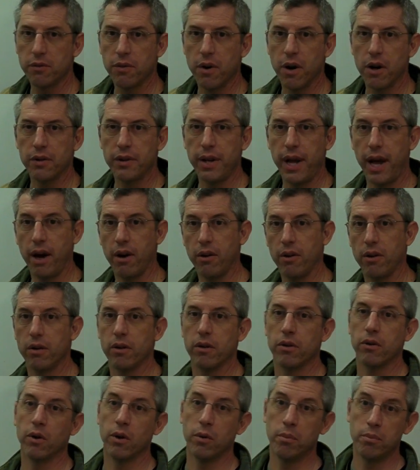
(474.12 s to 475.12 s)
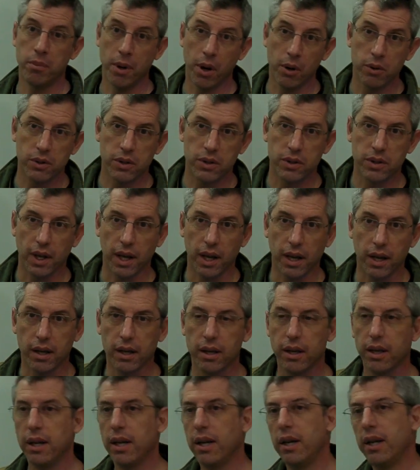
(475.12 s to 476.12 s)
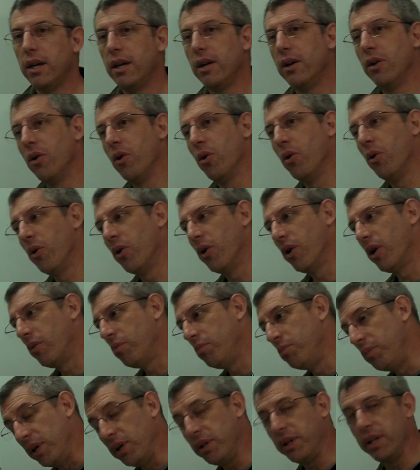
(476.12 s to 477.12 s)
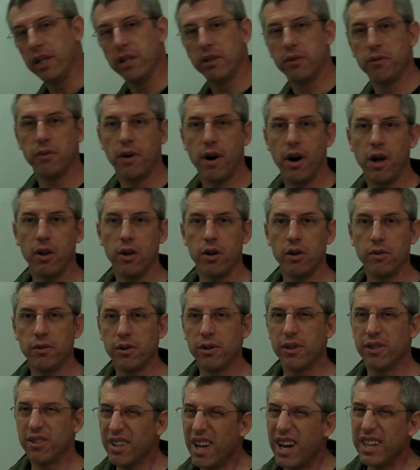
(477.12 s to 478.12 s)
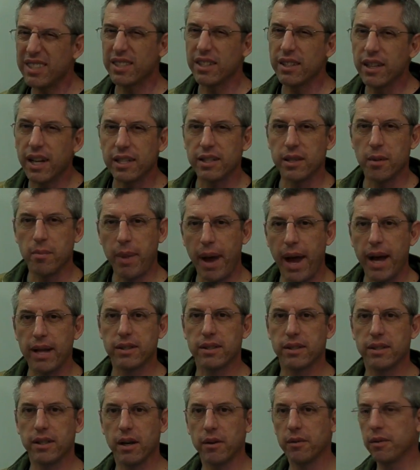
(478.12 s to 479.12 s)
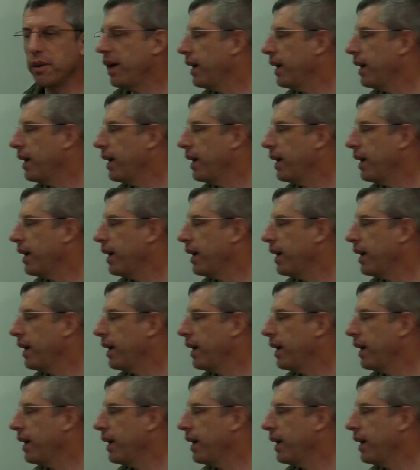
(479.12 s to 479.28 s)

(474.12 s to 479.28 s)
fall down, or boats sink, or buildings fall over, or lots and lots of bad stuff